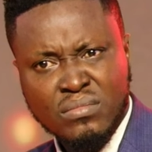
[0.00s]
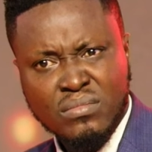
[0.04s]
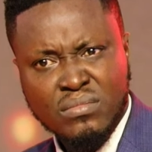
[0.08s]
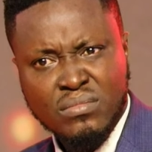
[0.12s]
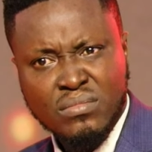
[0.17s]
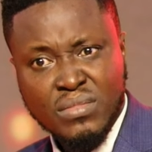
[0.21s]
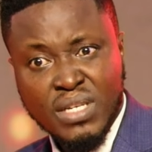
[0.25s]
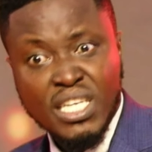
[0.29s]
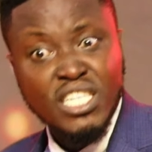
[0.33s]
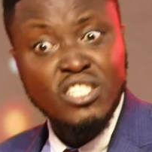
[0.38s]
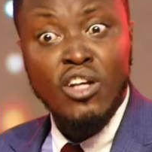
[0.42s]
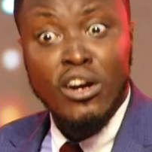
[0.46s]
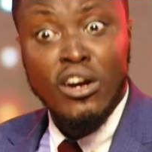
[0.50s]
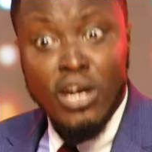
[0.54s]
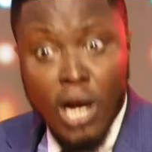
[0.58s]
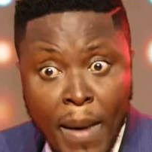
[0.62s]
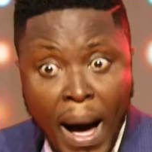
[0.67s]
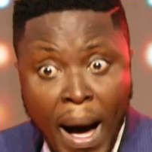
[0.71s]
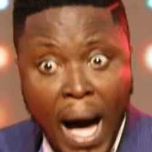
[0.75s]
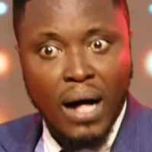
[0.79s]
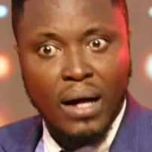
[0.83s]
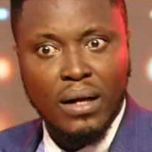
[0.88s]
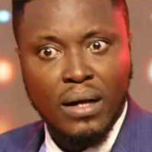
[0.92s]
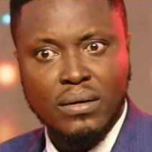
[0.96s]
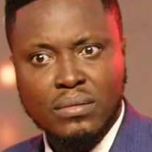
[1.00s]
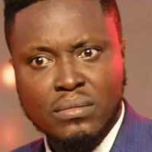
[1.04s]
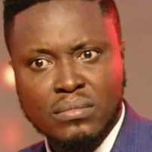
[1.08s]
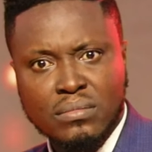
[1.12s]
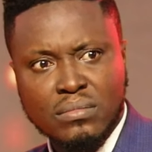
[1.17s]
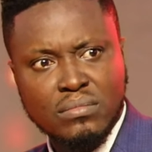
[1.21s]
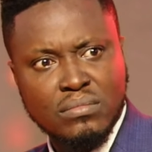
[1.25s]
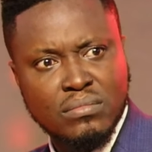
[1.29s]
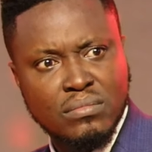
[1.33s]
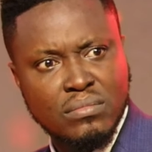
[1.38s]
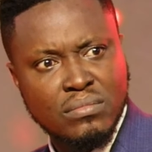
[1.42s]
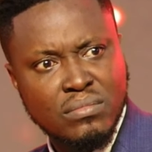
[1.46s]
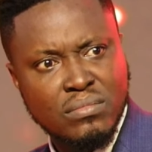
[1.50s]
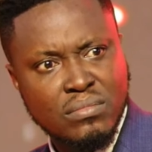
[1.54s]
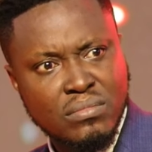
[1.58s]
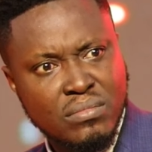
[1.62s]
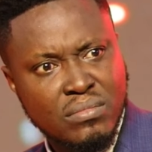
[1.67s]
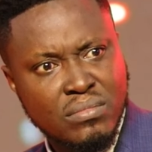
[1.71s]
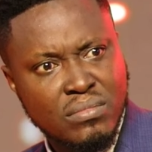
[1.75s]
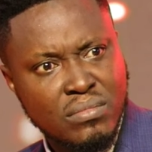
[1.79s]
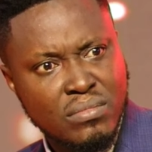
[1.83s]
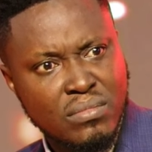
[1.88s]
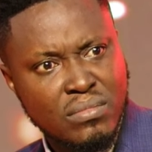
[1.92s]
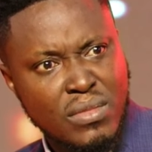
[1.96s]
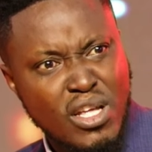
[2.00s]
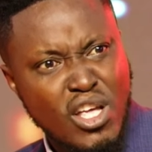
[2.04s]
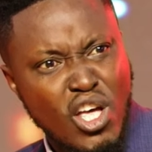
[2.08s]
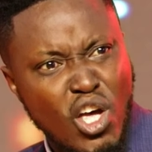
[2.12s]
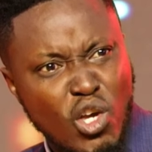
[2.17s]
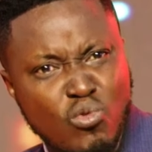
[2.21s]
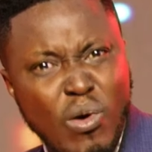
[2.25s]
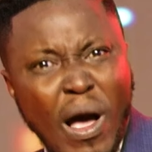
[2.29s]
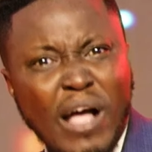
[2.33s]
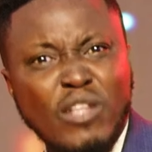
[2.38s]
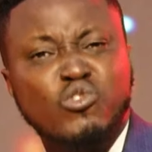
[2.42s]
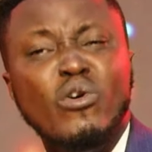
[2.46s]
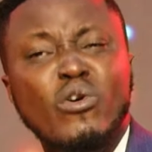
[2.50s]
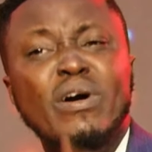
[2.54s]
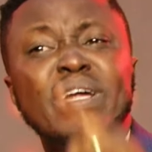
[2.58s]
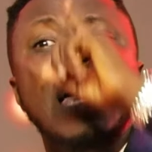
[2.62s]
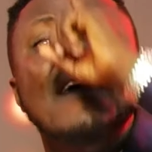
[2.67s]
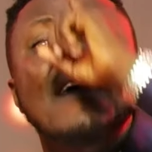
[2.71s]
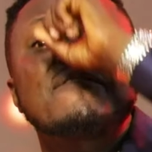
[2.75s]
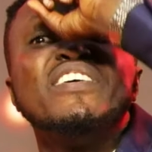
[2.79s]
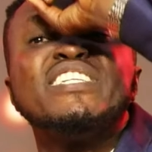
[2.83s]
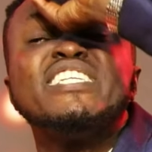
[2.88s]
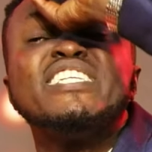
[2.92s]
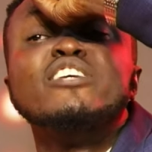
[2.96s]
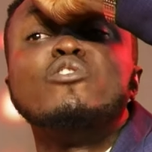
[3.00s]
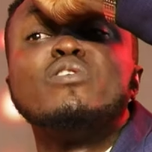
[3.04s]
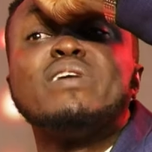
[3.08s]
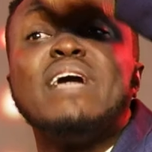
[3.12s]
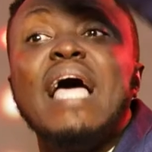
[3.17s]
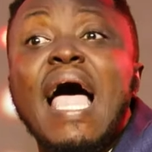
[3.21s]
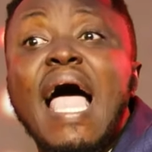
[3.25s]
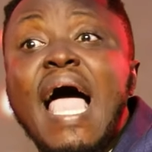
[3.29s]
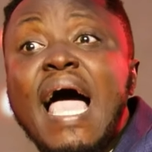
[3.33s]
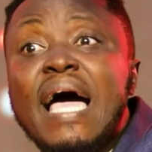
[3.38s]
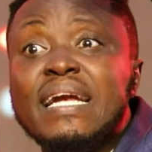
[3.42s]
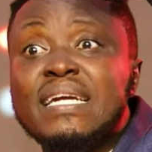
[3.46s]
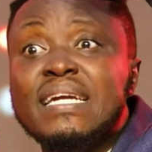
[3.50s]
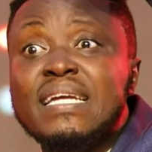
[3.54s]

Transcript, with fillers: It's not normal. You are doing everything you can.